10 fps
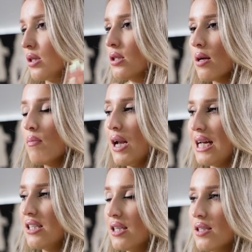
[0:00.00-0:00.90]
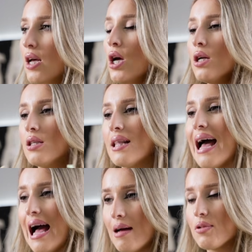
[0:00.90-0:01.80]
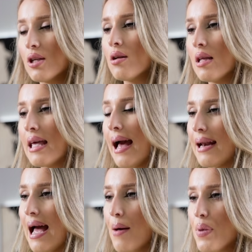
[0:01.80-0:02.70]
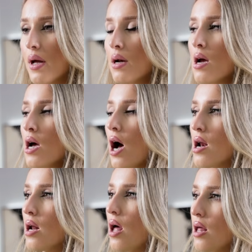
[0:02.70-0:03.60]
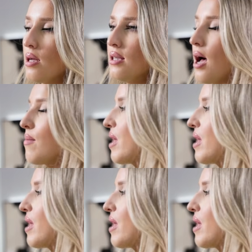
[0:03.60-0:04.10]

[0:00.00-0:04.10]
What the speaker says: in some places. So that absolutely can happen. And a lot of the time